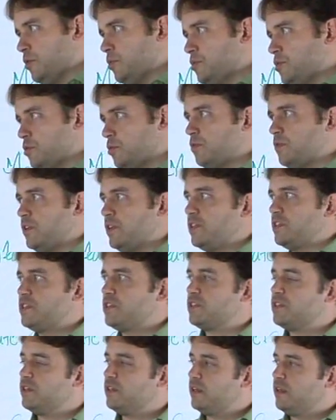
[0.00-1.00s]
do
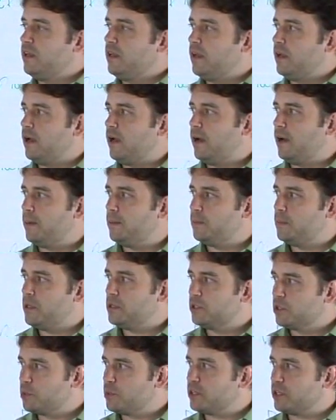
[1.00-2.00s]
this a
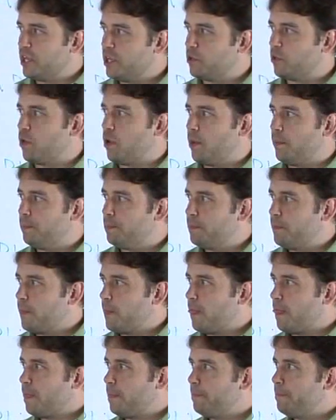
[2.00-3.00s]
little bit later on.
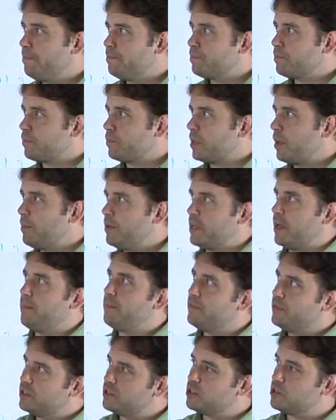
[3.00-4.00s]
But yeah,
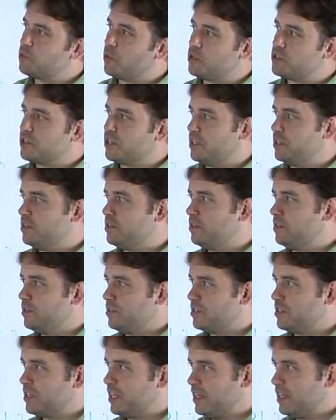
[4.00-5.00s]
this is where
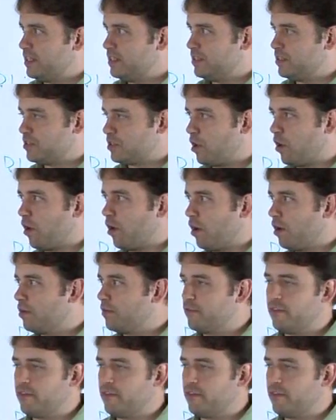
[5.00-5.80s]
skins are